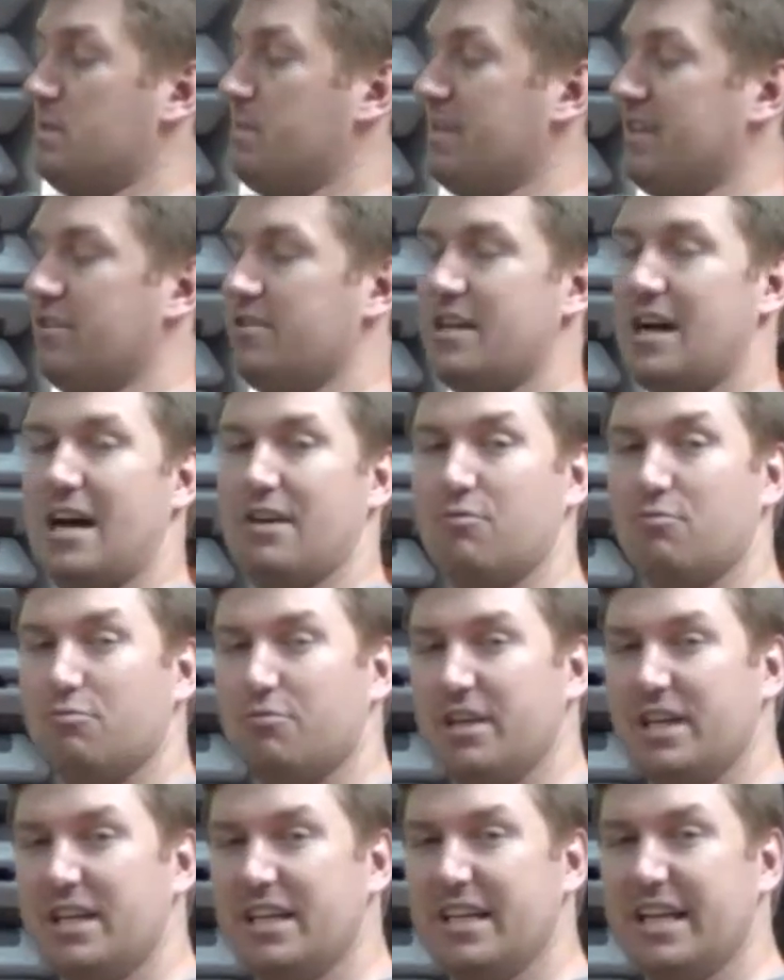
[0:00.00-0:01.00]
but you're
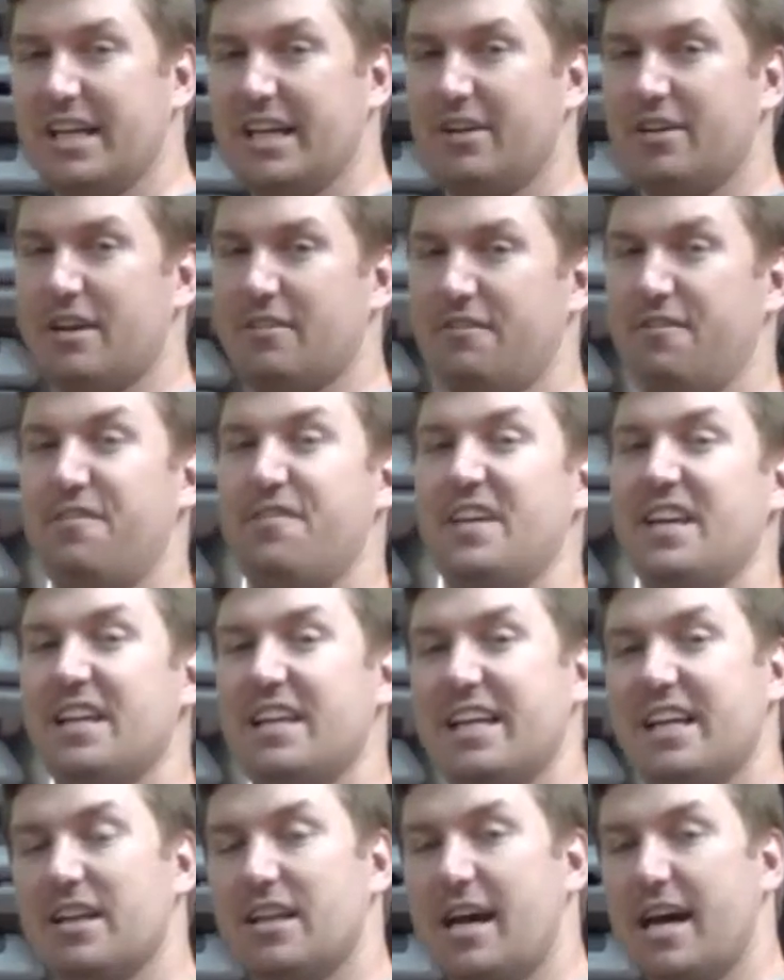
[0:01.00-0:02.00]
not
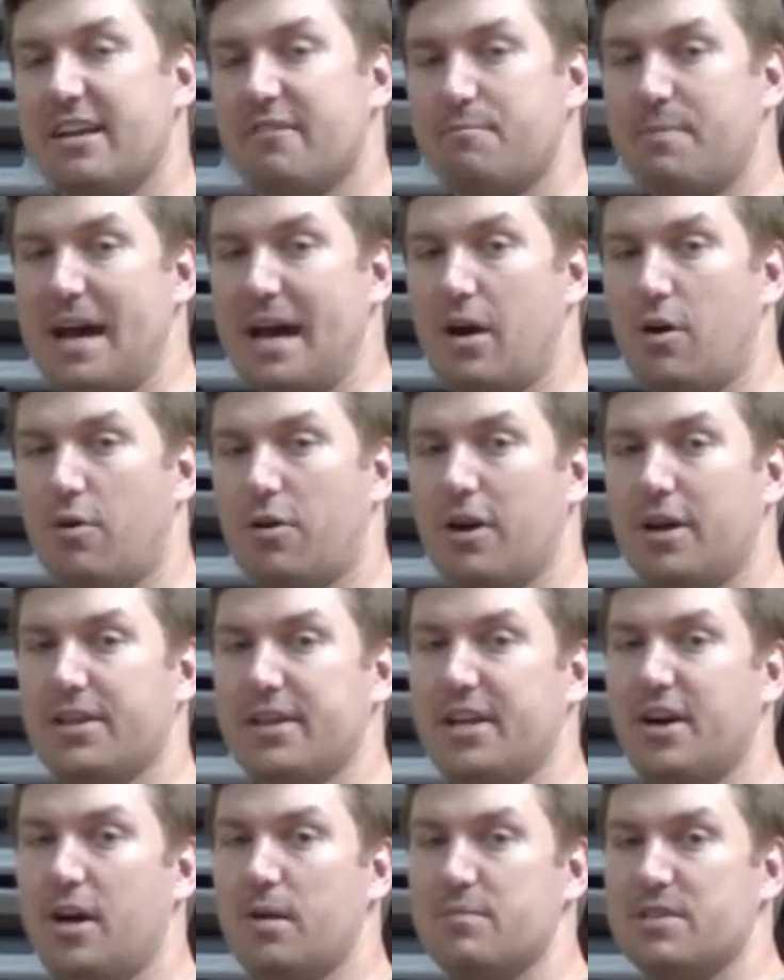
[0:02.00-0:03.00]
feeling a lot of power on
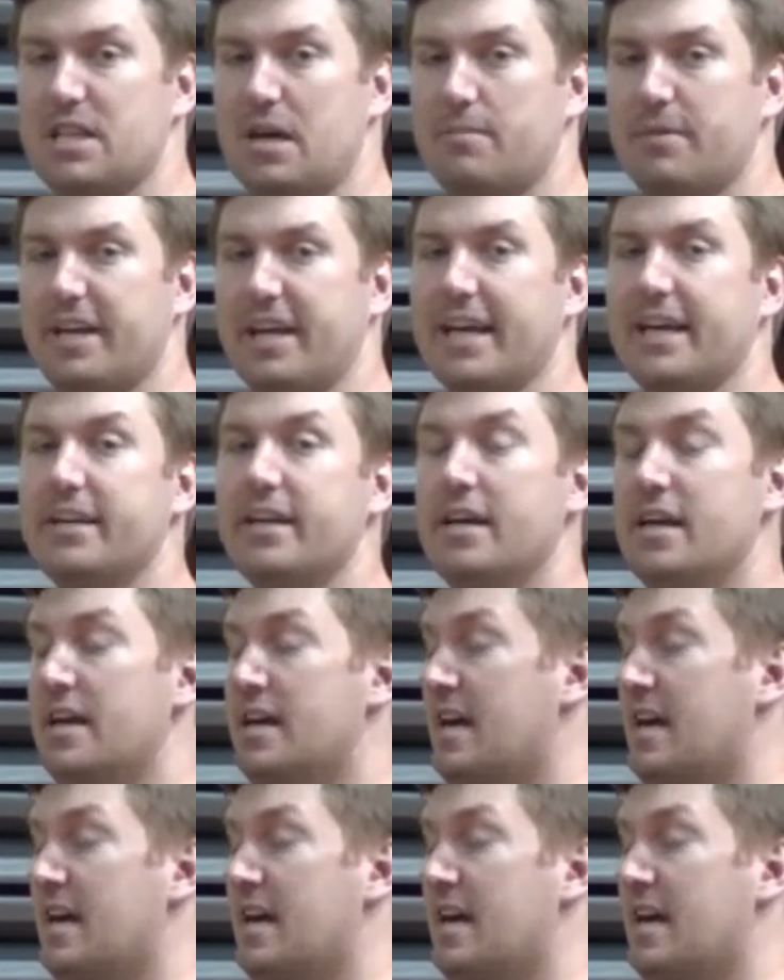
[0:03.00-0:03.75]
the arms coming in.